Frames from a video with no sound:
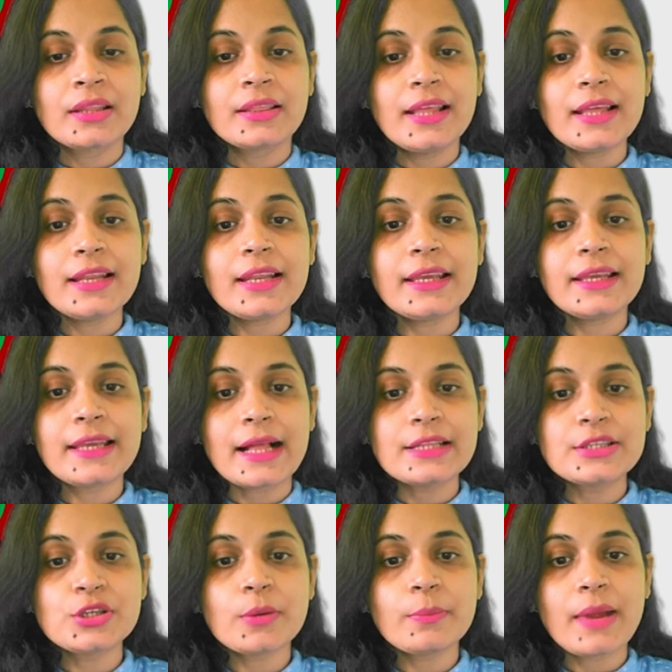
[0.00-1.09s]
Then a
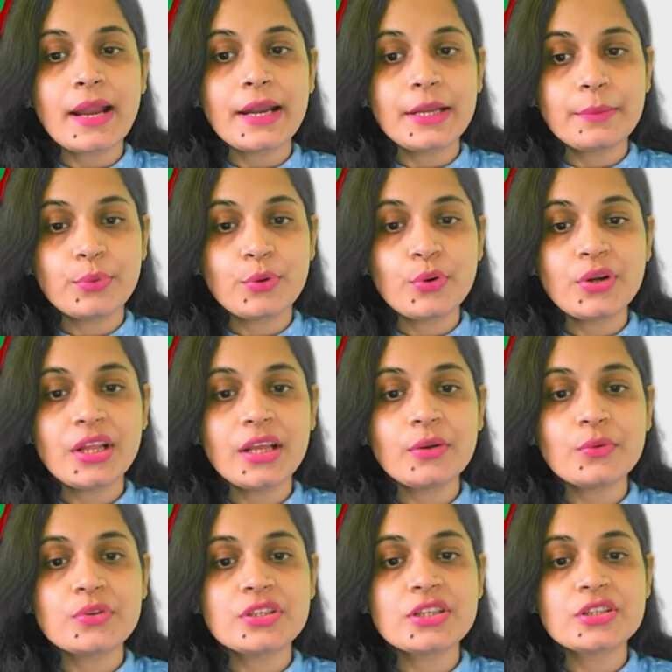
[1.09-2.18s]
calcium binding
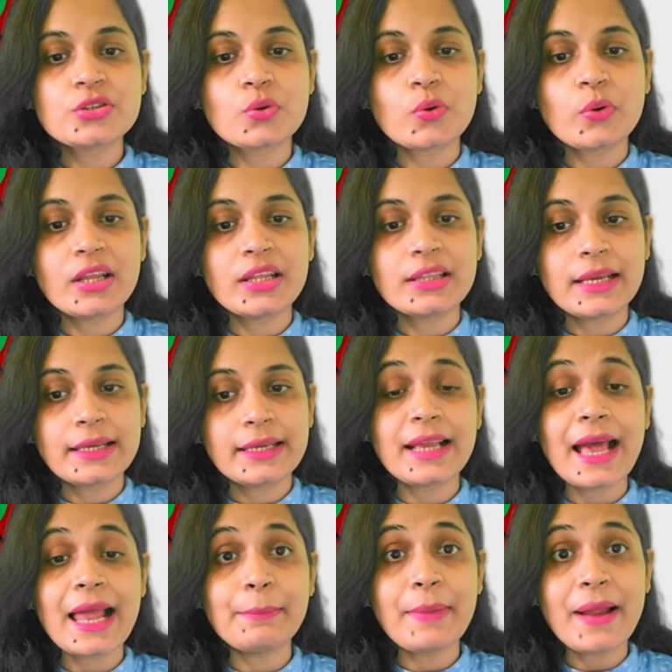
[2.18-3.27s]
protein which is known as the
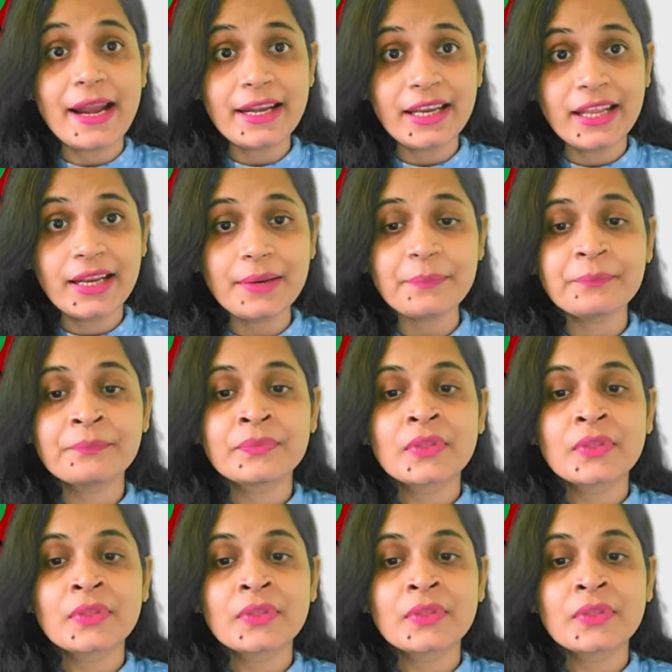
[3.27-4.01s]
calbindin.